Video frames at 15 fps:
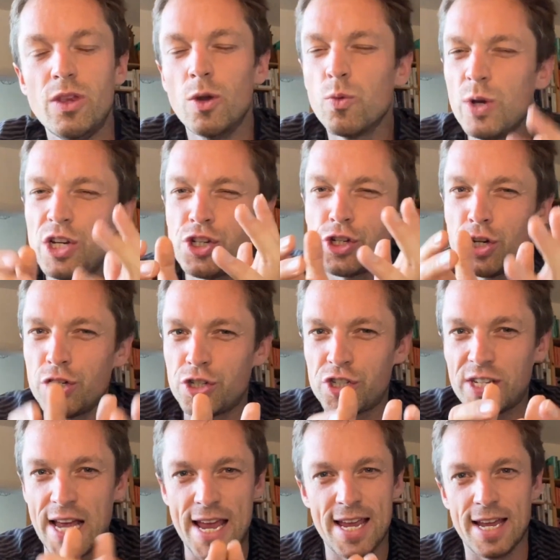We should
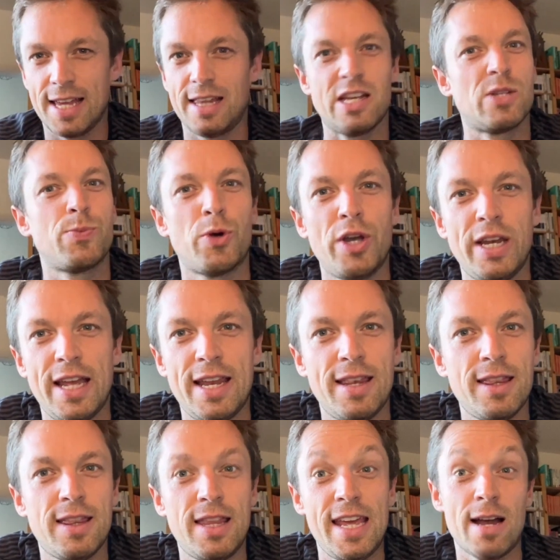say at this point,
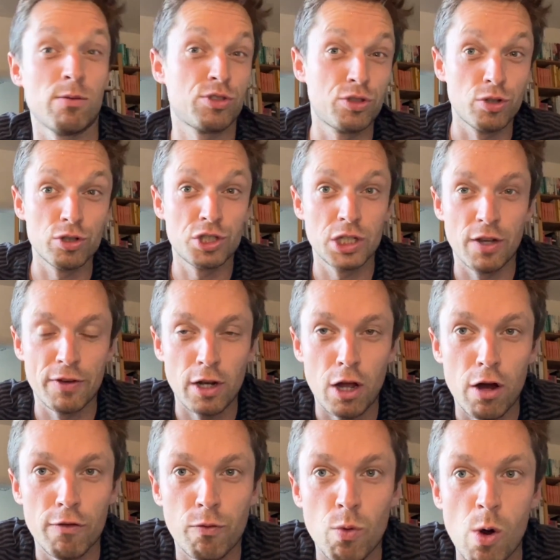in the outsourcing of a
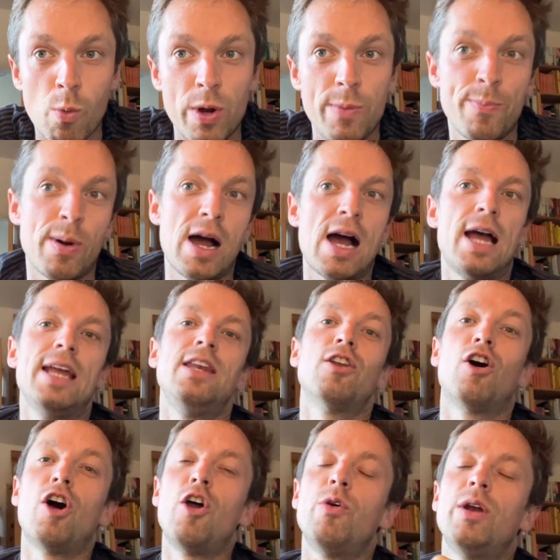lot of what we buy,
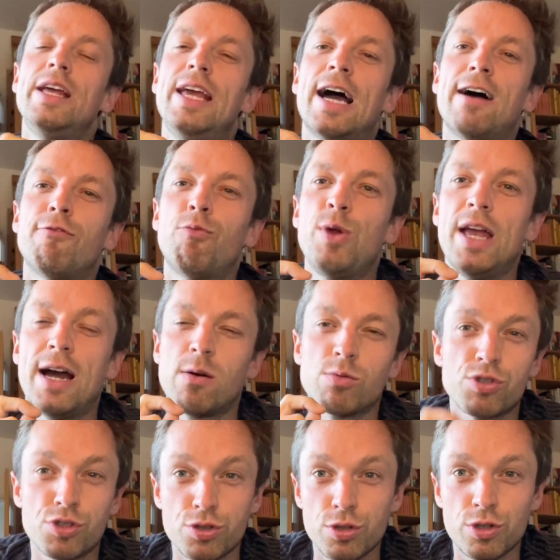not only have we
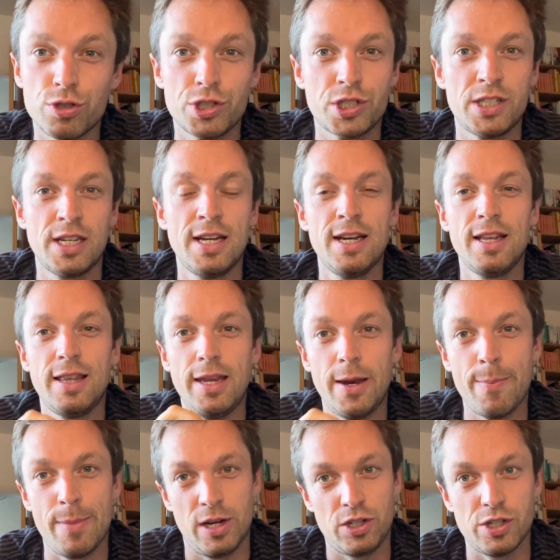outsourced the
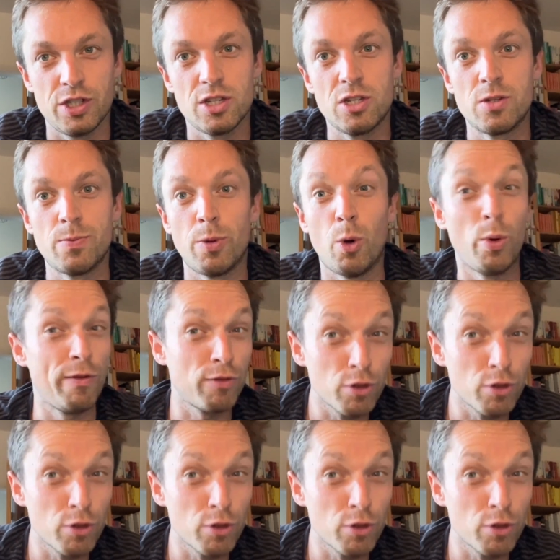emissions, but we've